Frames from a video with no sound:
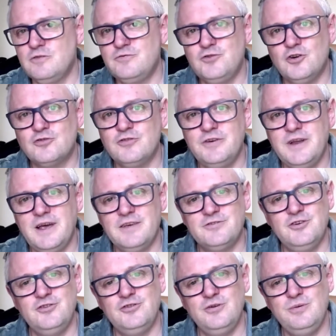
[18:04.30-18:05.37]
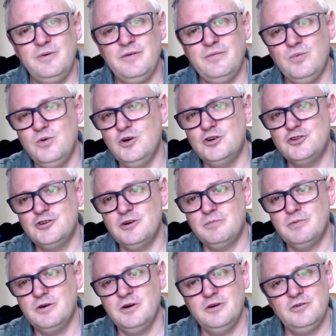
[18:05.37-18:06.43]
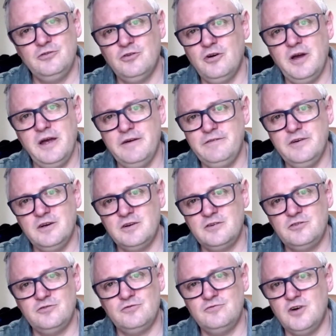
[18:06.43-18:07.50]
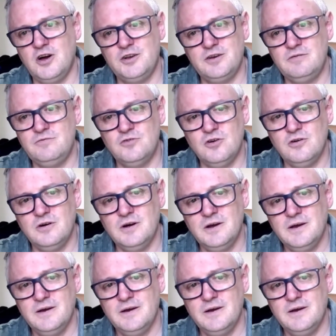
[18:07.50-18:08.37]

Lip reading: of doctrine has to do with worship, not ethics, right and wrong.